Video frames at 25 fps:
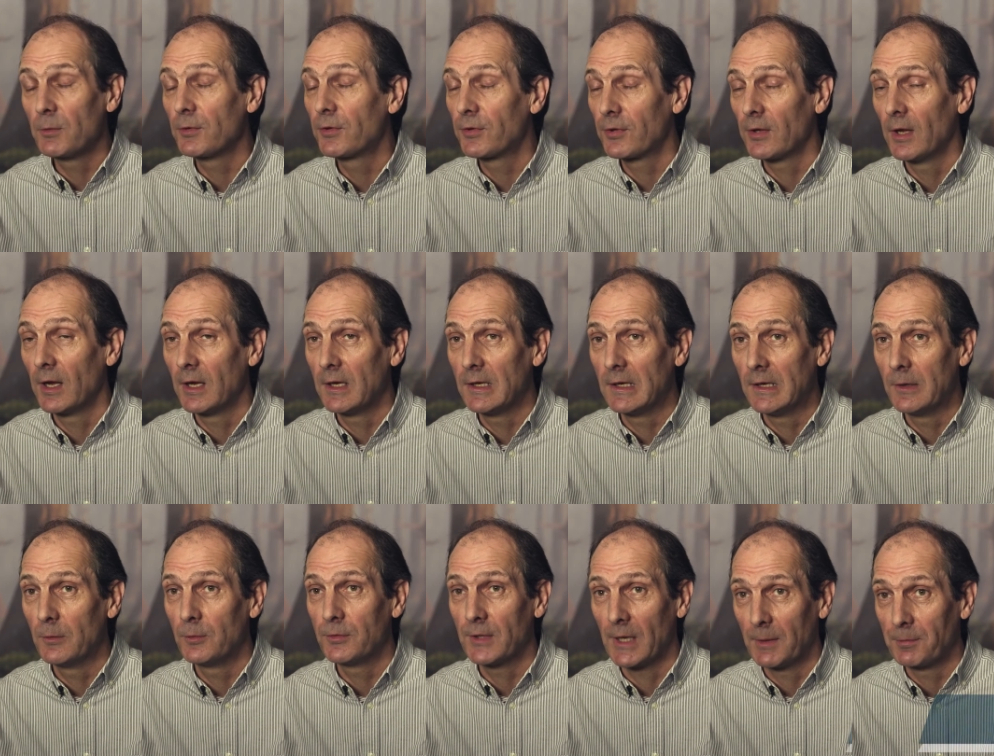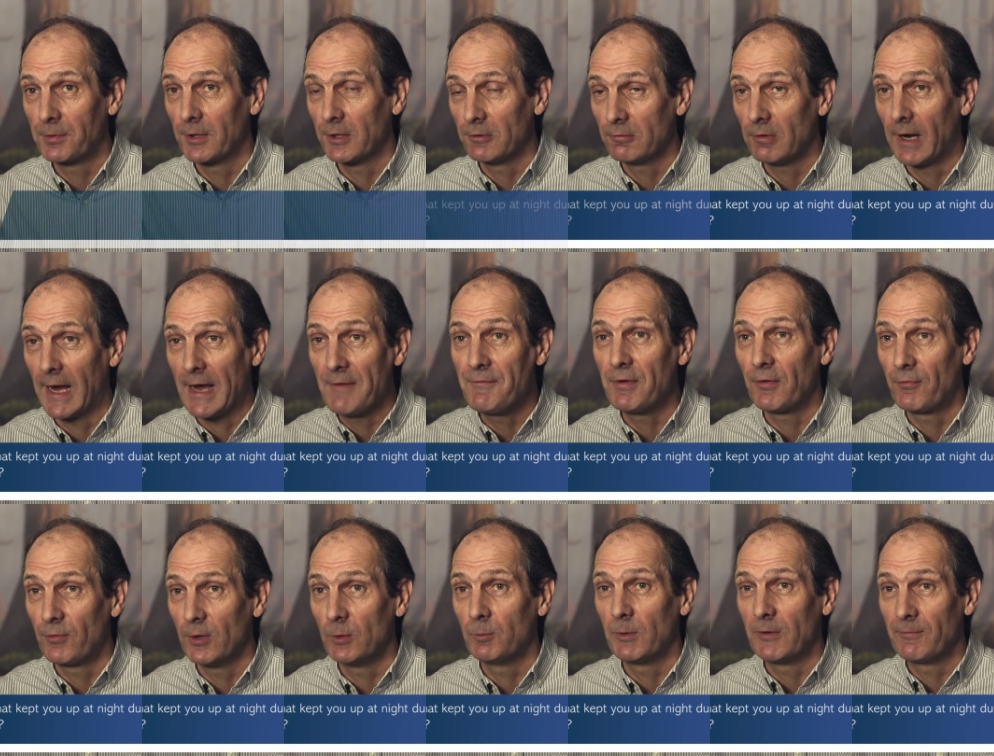would say it was absolutely right. Every
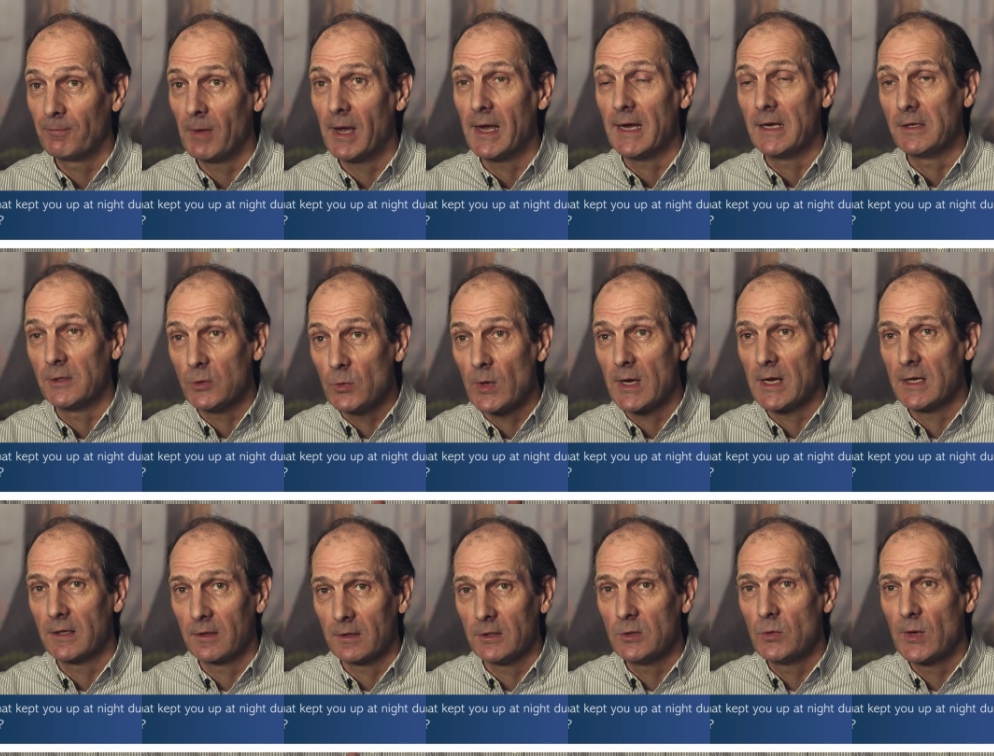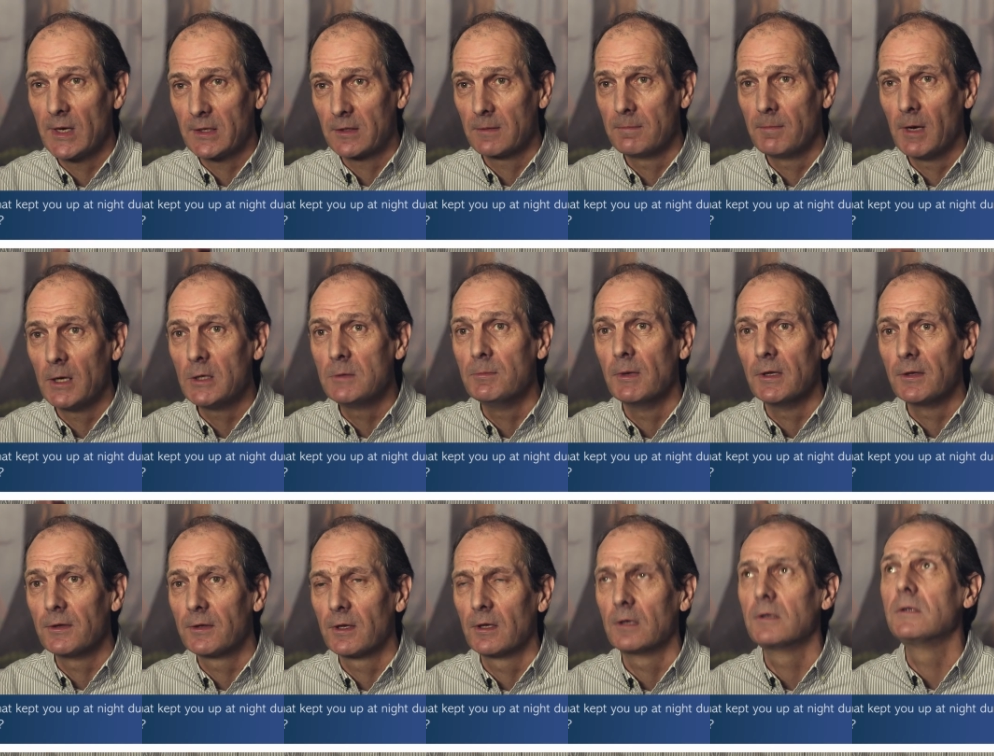film we've made, you hit, you hit a
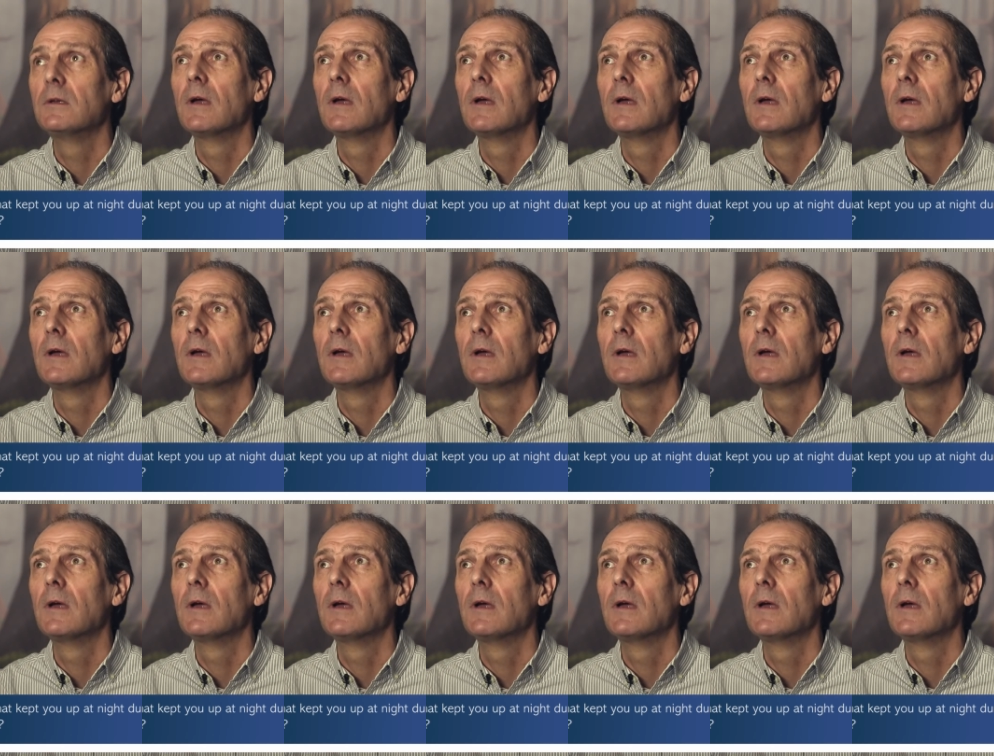moment.